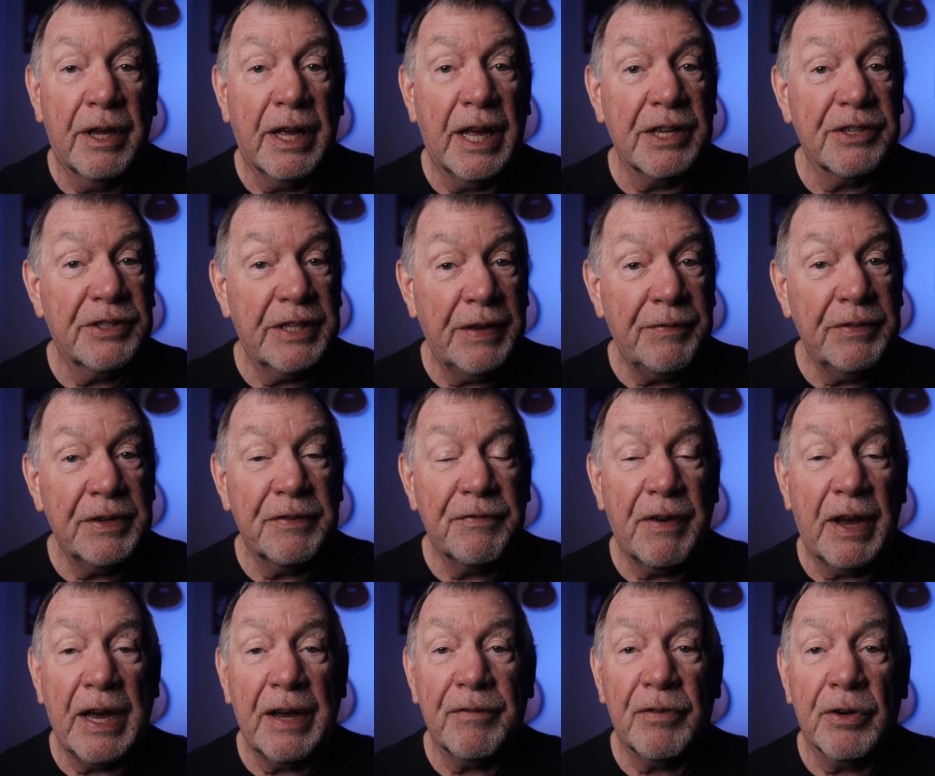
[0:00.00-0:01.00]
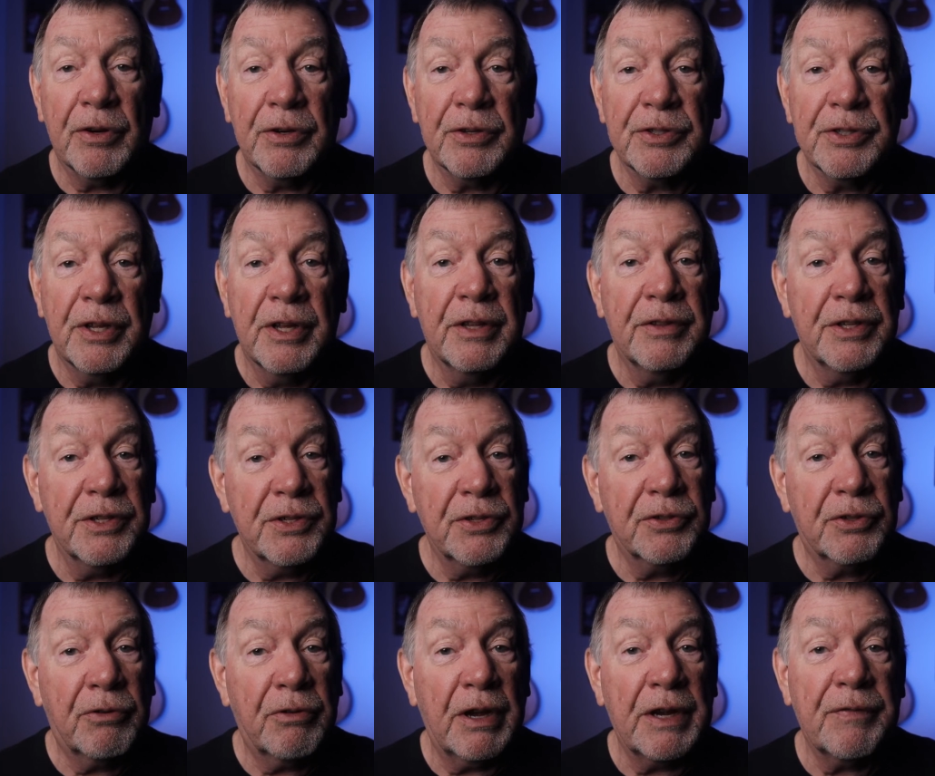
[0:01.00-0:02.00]
At 75 Hz, this
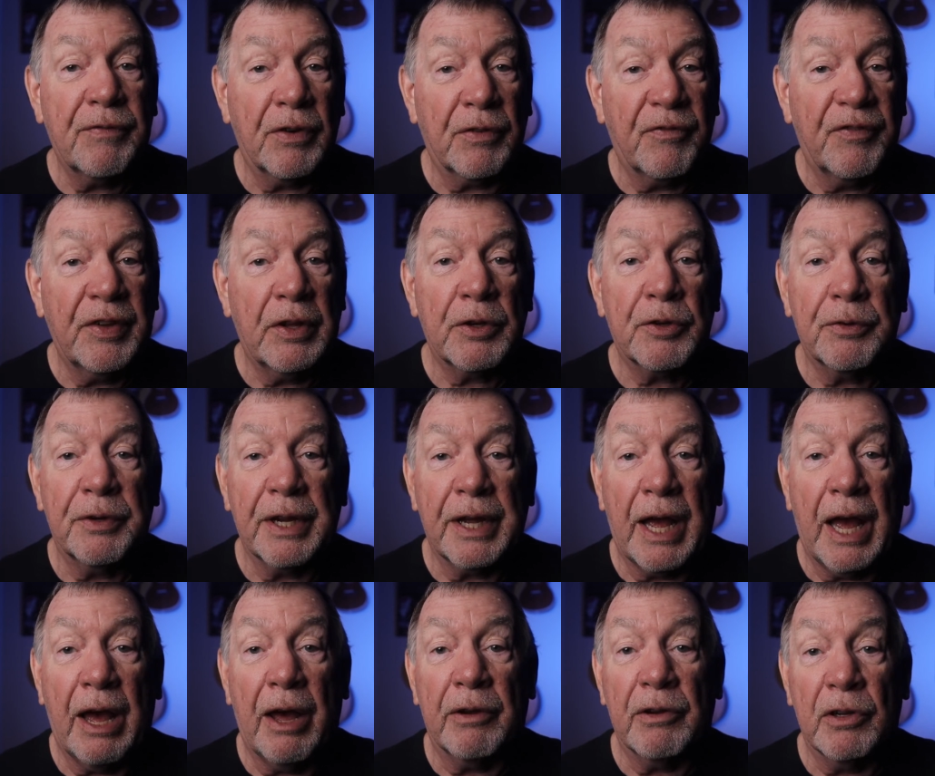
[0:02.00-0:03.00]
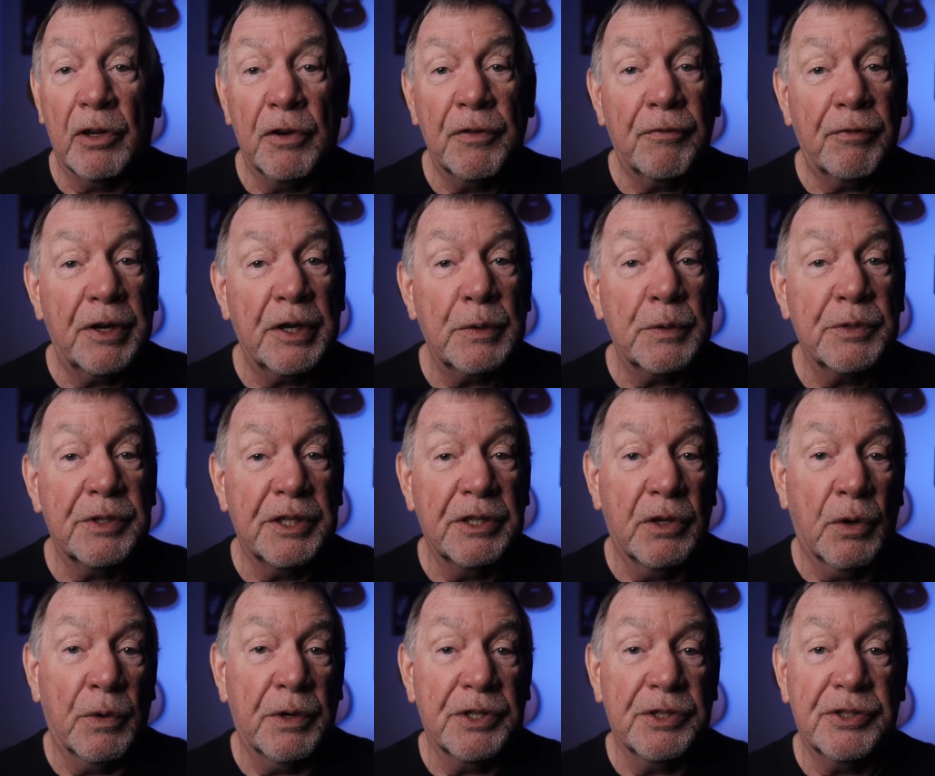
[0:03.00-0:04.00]
is great for filtering out low-frequency
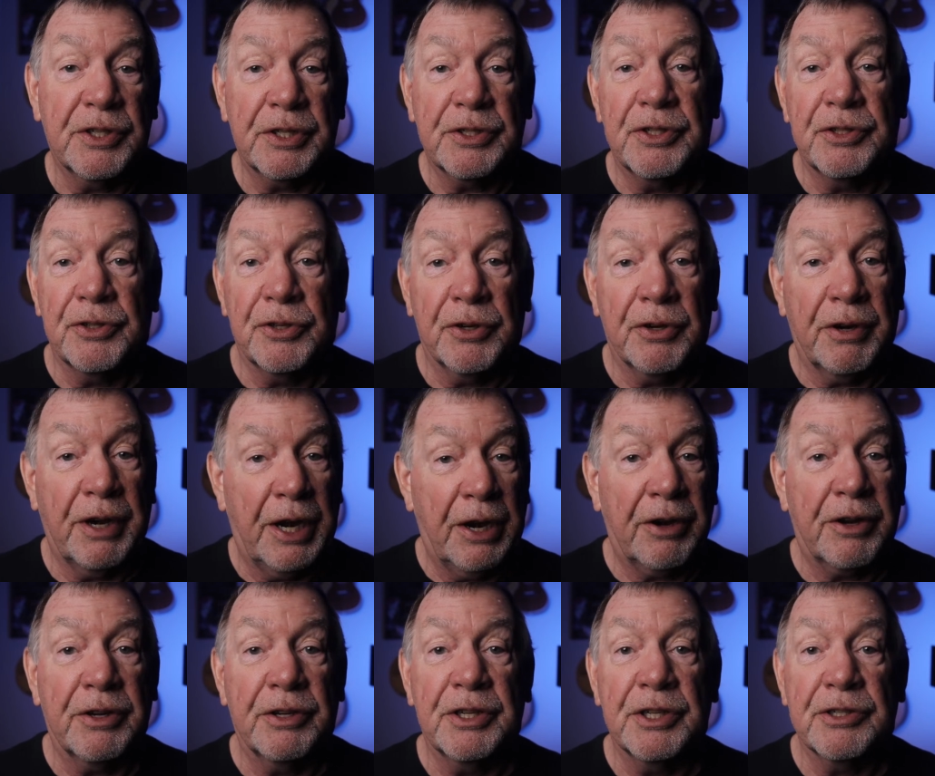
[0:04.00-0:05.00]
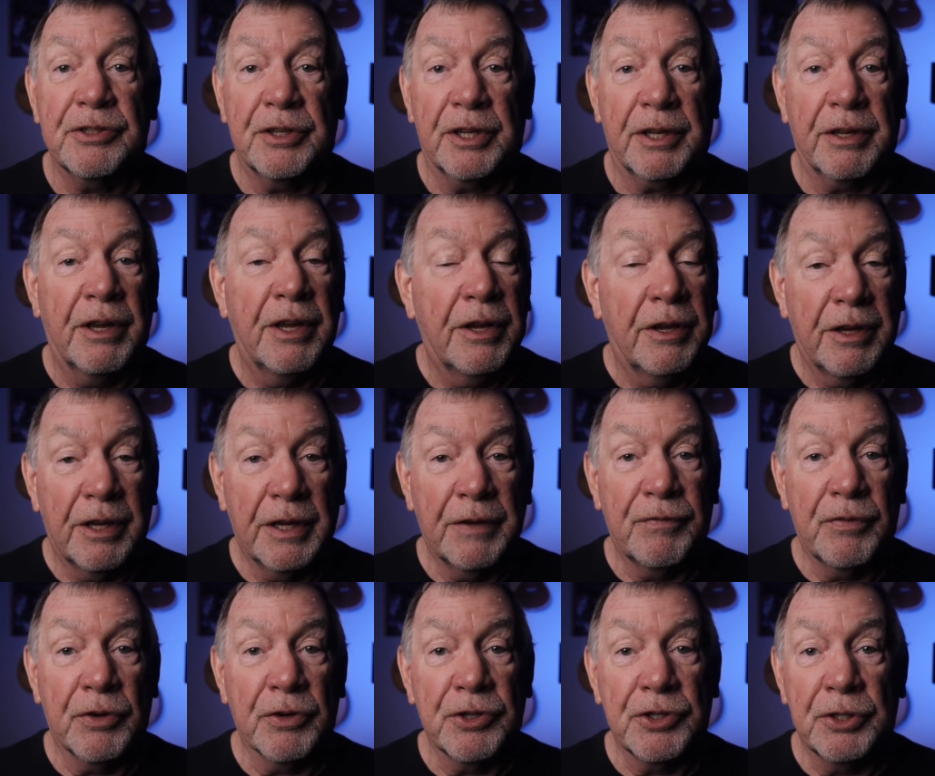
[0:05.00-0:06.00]
noise such as your air conditioning
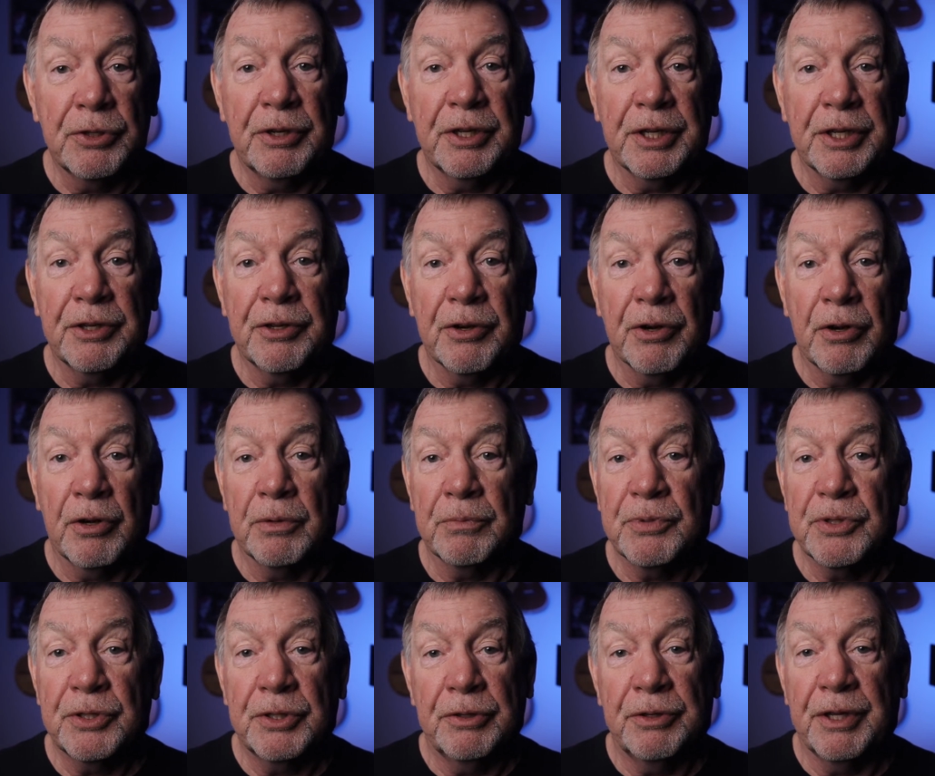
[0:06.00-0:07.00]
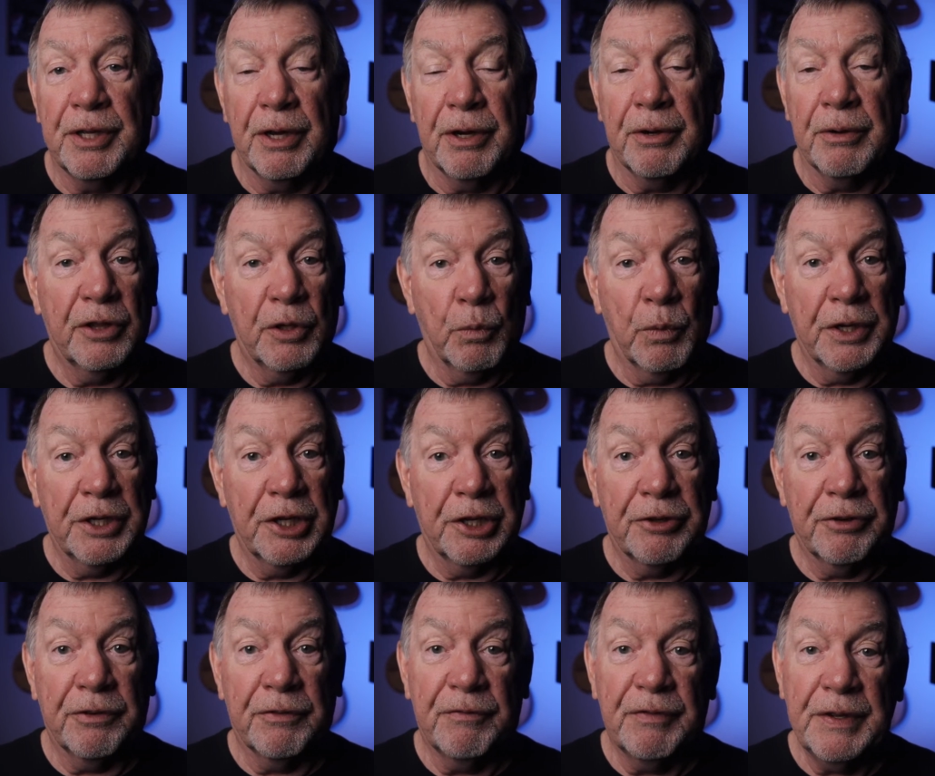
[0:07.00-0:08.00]
if you're shooting in your home studio. The
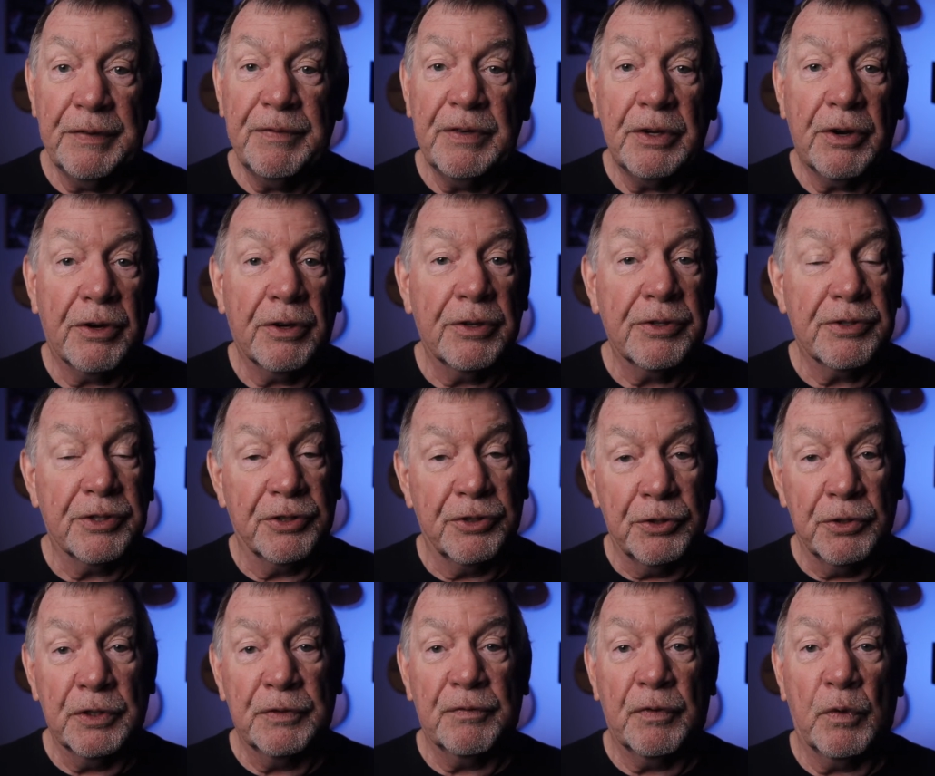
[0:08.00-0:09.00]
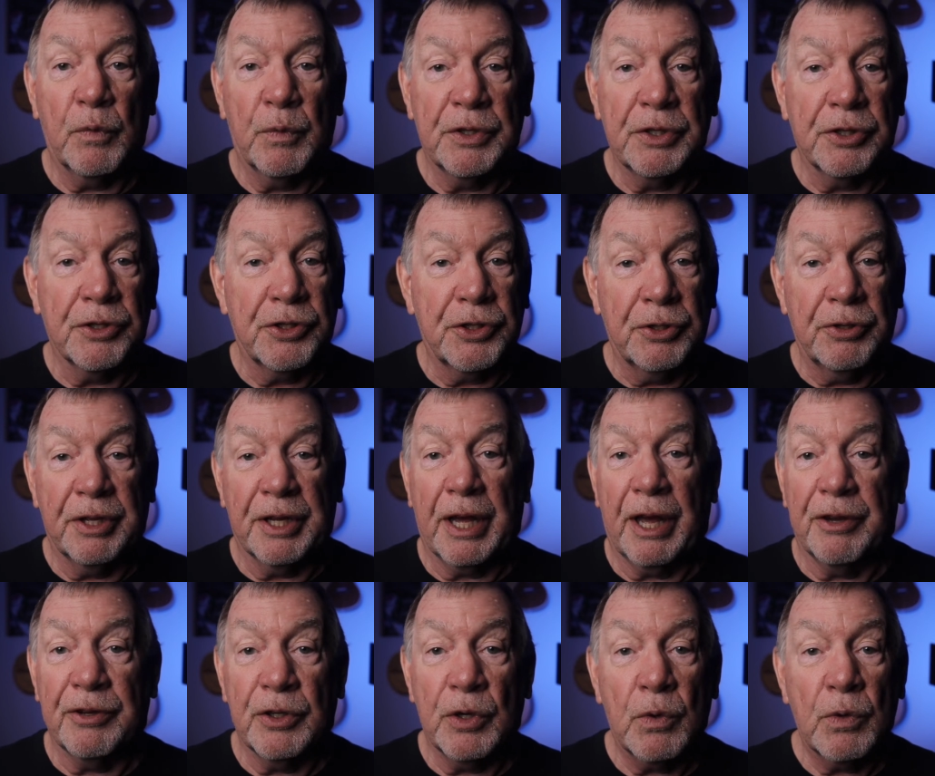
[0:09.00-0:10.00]
150 Hz is useful when you're shooting
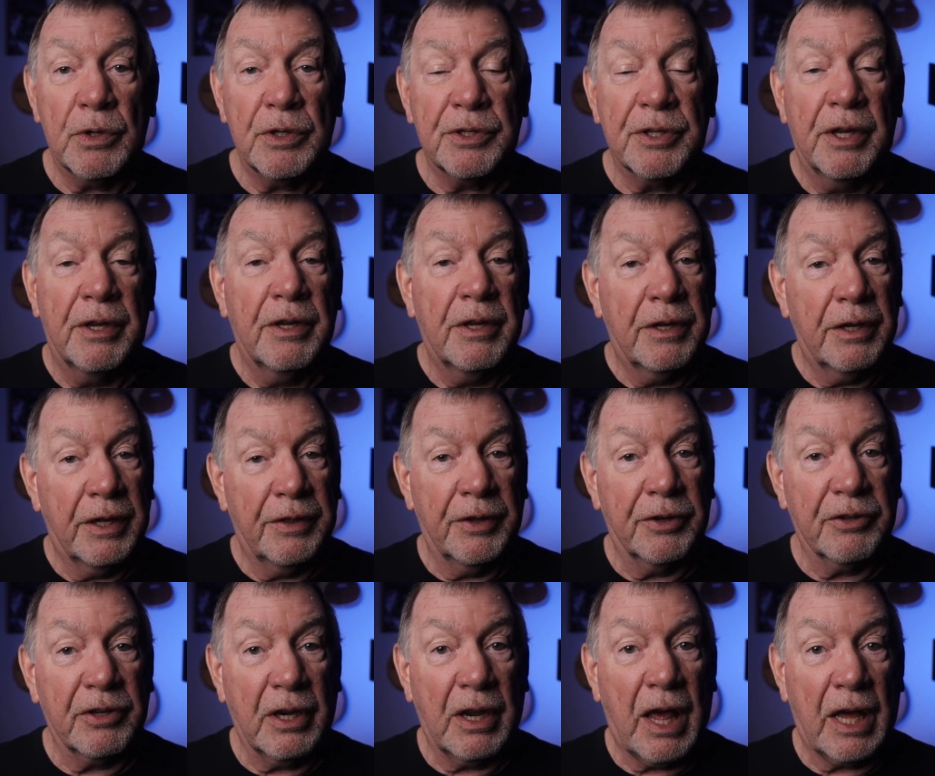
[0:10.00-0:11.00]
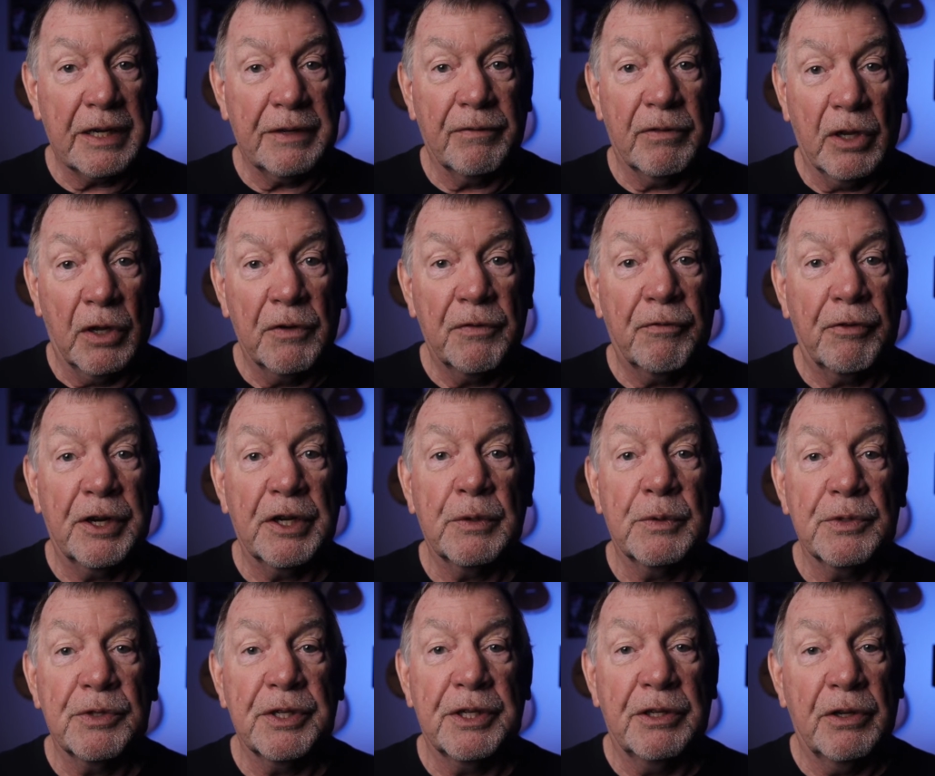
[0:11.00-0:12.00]
outdoors and there's a lot of
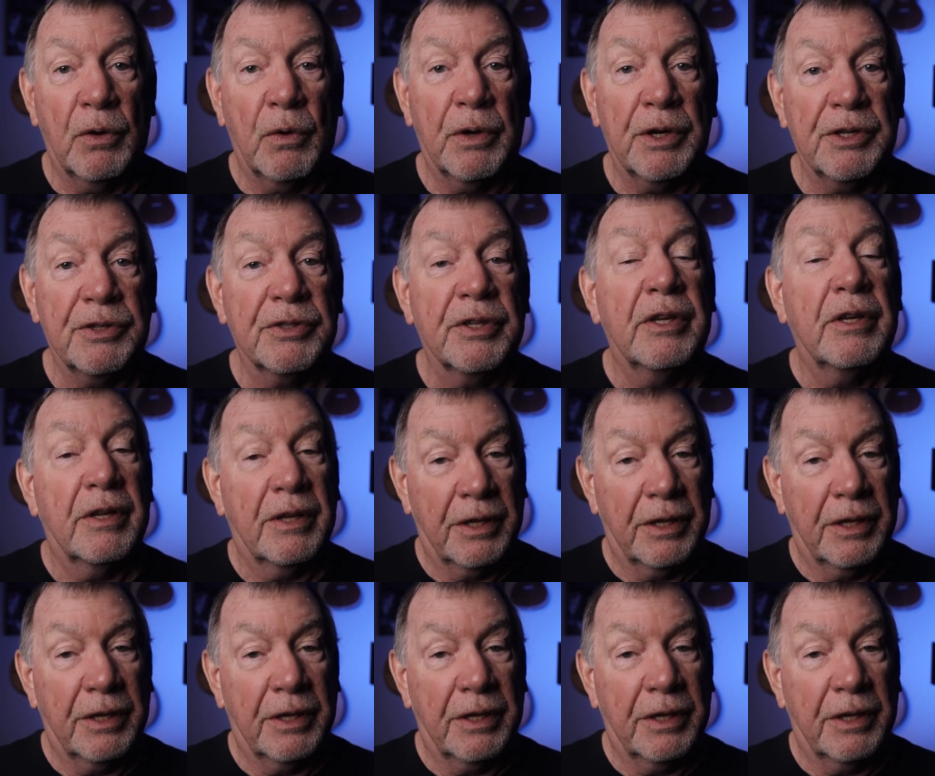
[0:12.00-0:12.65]
low-frequency noise.